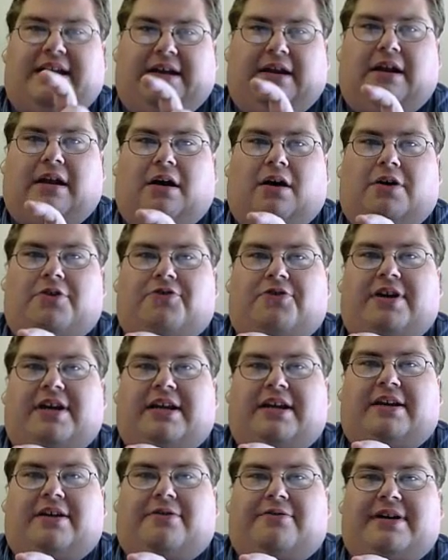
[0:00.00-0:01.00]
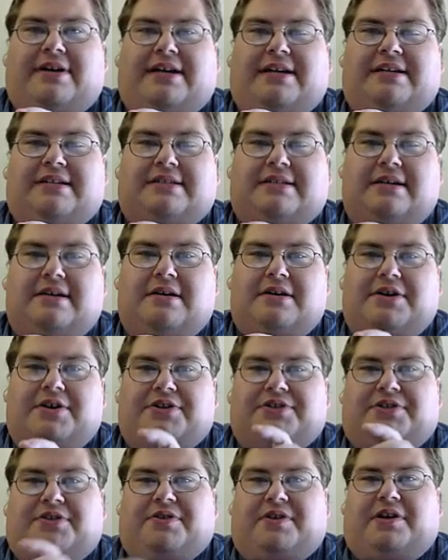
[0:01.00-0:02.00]
it 180 degrees.
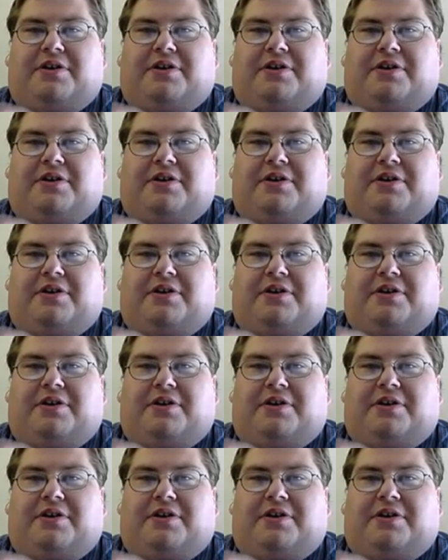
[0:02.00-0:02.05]
So the